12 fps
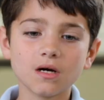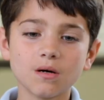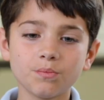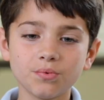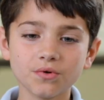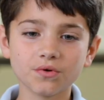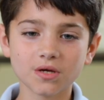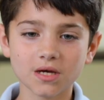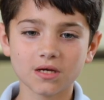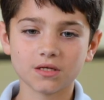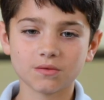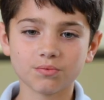A
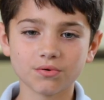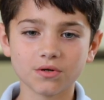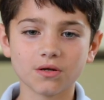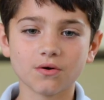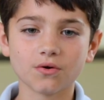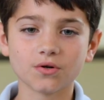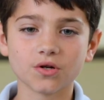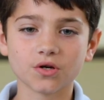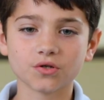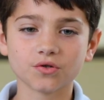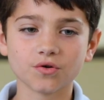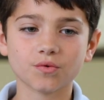bouquet is pretty
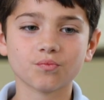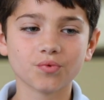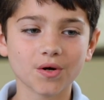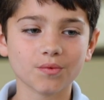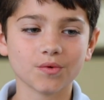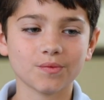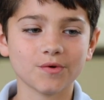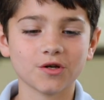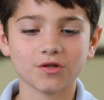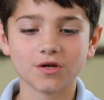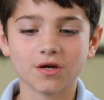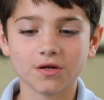organized, so I'd probably
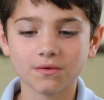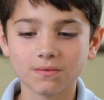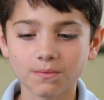buy that.